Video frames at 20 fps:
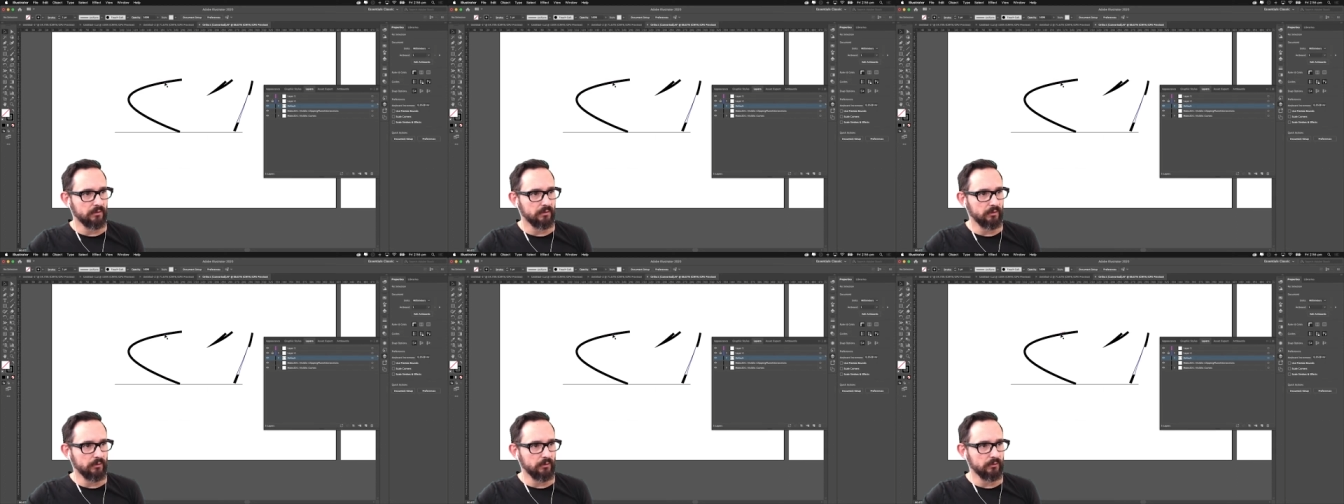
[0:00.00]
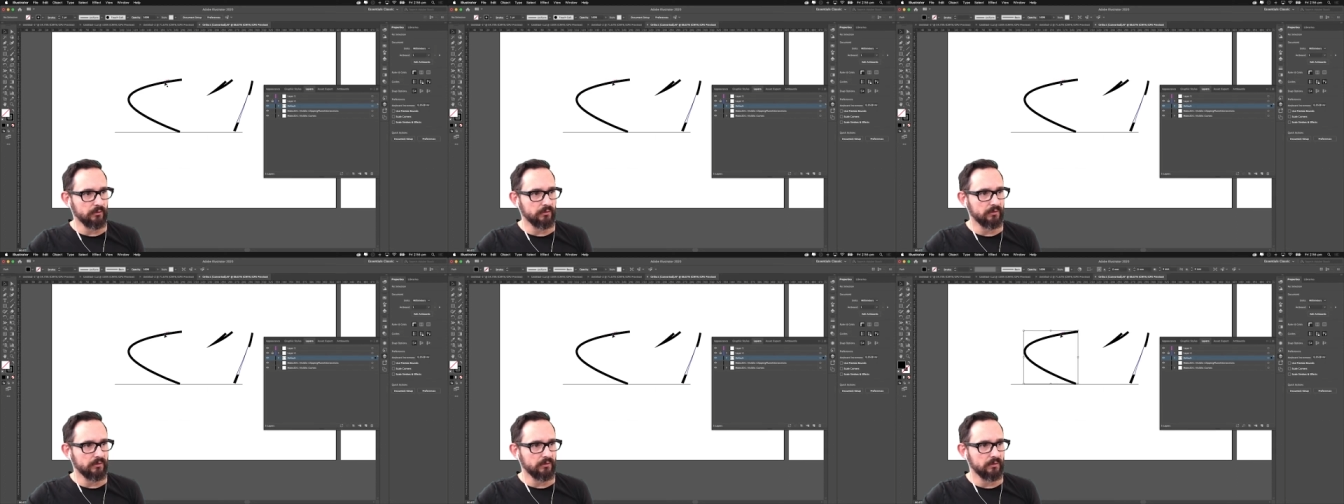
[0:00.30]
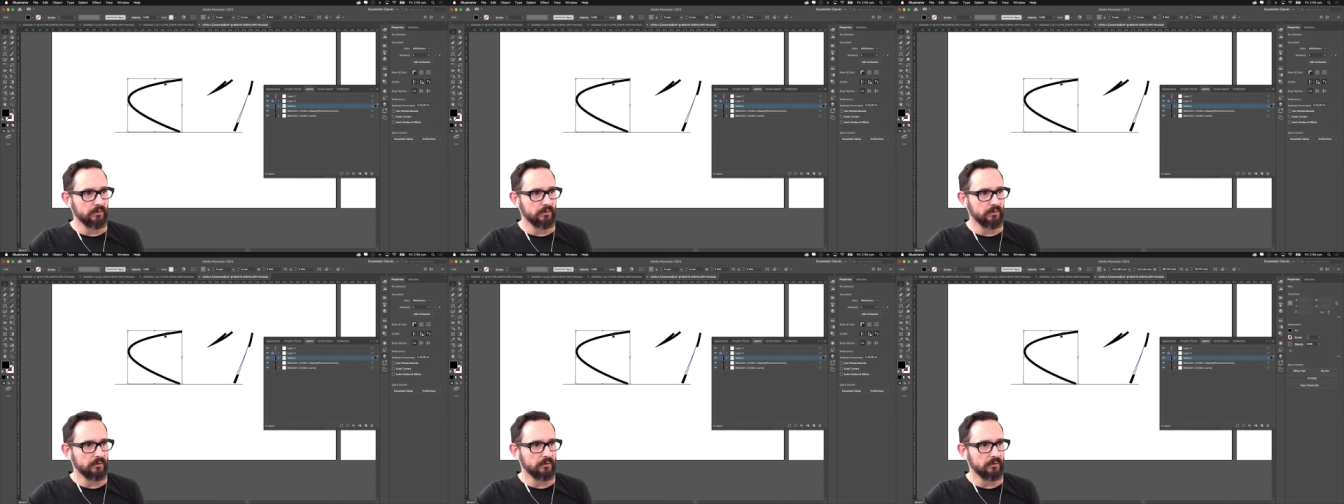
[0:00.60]

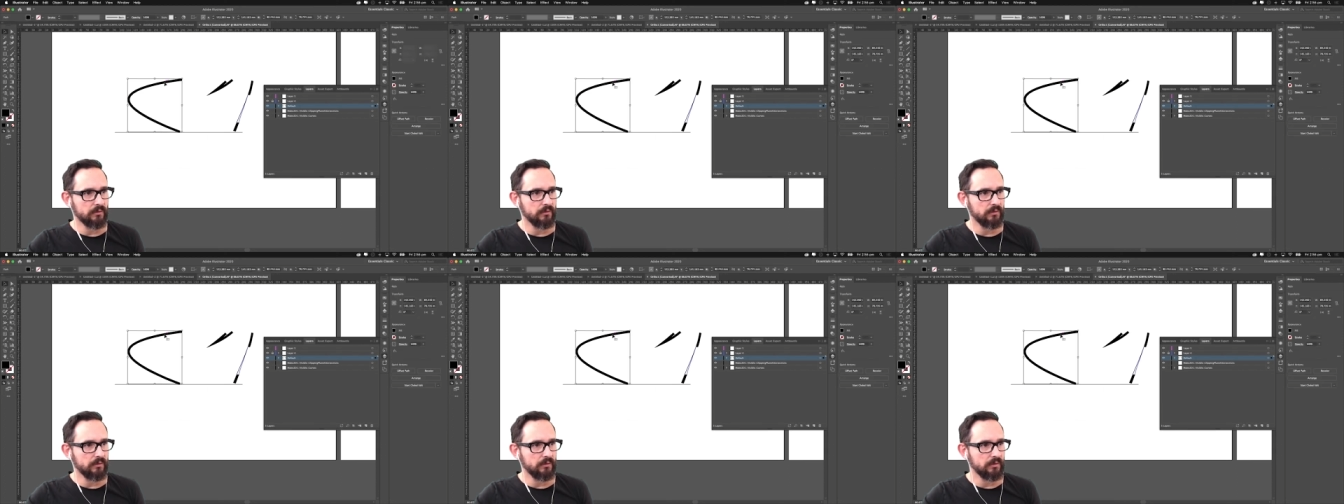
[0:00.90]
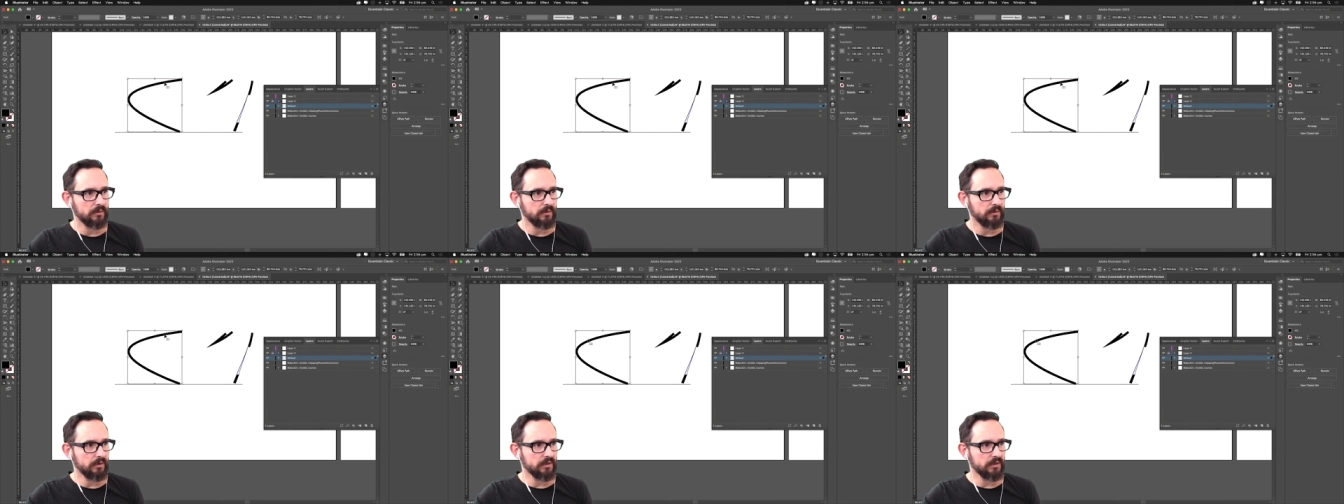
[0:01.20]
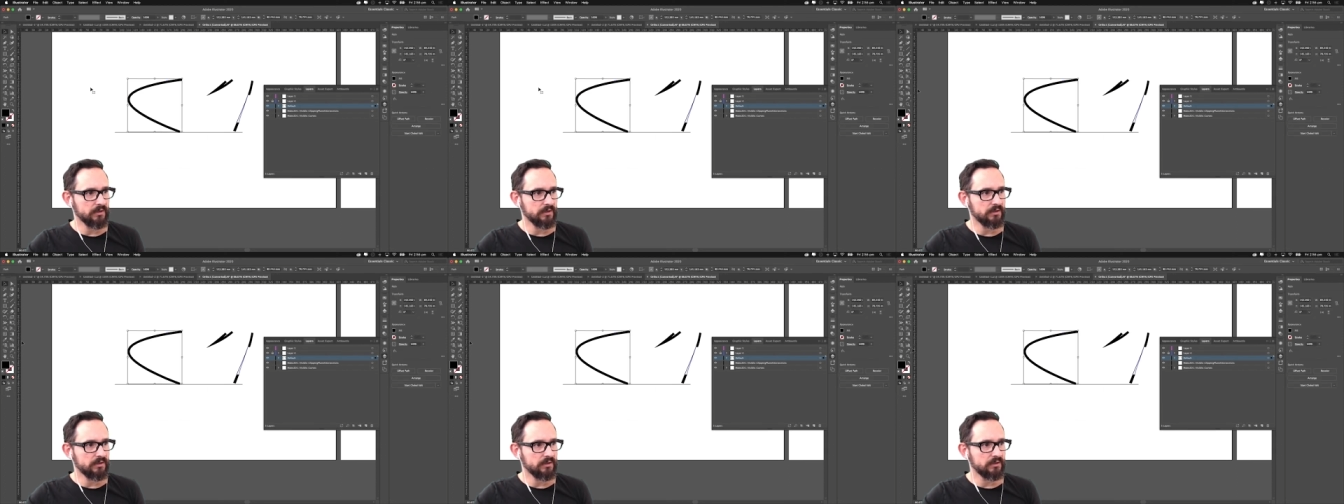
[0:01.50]
use
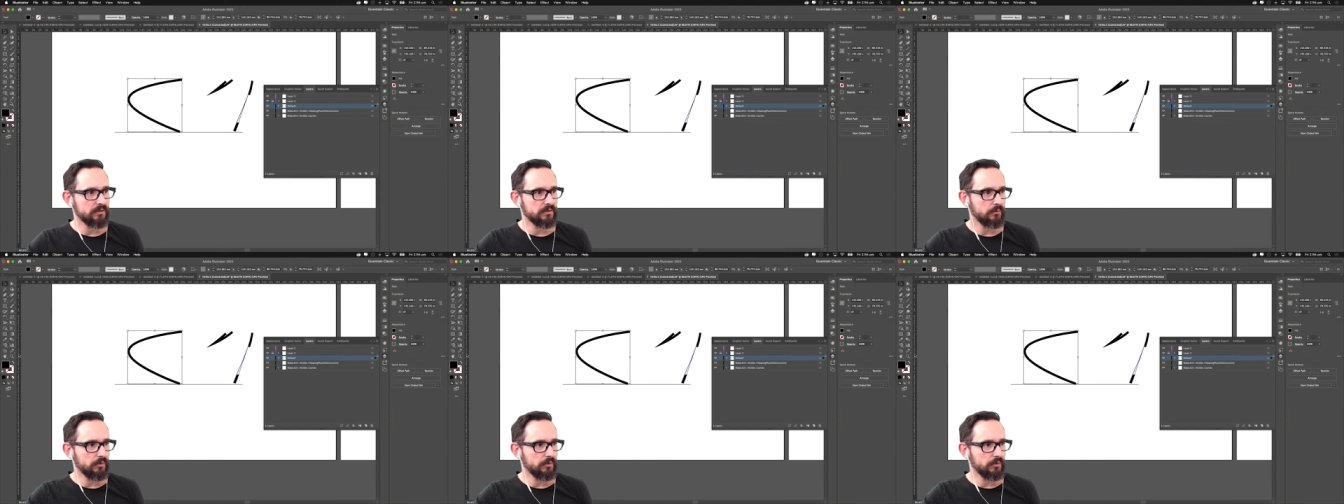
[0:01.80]
this,